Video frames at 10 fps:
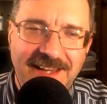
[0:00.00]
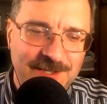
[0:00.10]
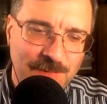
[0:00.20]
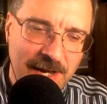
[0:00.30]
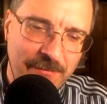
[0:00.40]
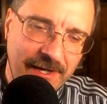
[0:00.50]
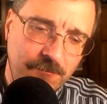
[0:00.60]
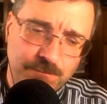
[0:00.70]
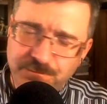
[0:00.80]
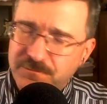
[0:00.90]
Batman.
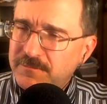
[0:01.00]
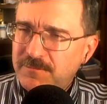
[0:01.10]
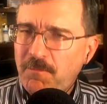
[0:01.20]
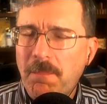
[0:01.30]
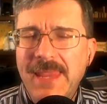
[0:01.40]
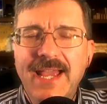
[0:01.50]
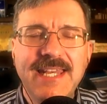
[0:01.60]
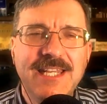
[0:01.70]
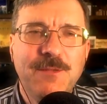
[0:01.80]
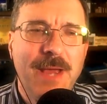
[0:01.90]
Now, he
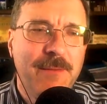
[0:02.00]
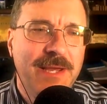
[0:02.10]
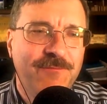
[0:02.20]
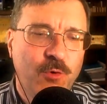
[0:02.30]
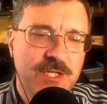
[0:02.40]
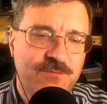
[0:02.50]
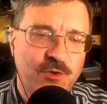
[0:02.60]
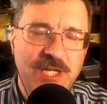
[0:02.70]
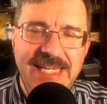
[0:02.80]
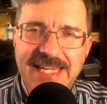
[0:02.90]
did the Batman voice for
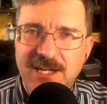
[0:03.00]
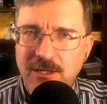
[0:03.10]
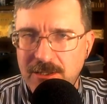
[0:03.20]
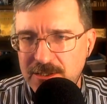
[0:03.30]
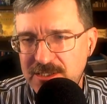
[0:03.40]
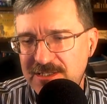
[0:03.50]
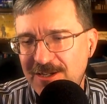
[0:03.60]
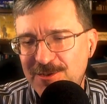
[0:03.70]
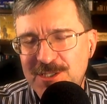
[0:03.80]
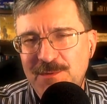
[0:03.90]
years
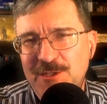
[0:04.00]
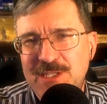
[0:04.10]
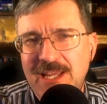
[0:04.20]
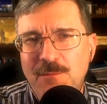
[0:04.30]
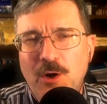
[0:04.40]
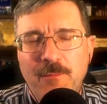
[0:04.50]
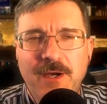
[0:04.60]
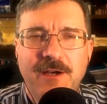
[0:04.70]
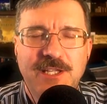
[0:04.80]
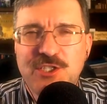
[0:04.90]
on some of those
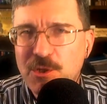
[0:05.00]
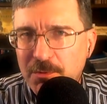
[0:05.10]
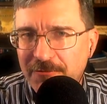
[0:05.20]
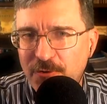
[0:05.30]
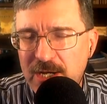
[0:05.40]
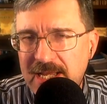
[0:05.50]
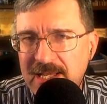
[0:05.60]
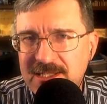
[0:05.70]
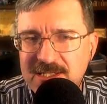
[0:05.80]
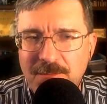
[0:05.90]
Hanna-Barbera, the Super
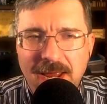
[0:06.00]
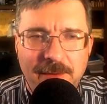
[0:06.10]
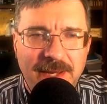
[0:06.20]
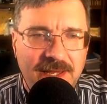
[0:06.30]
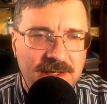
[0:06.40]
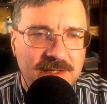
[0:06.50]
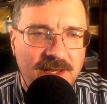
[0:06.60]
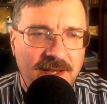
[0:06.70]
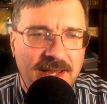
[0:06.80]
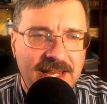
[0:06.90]
Friends, the Batman
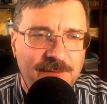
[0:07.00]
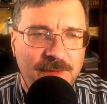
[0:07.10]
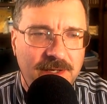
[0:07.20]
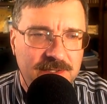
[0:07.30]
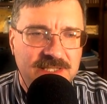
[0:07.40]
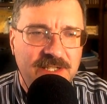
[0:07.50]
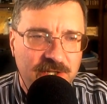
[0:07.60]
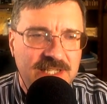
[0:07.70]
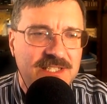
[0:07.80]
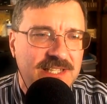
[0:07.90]

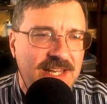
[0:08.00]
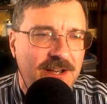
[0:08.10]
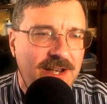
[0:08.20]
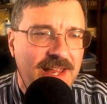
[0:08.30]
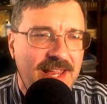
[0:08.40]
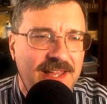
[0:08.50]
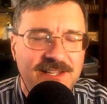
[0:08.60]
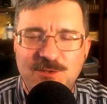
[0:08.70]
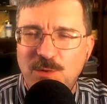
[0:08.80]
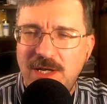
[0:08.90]
series that they had
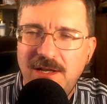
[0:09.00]
as well.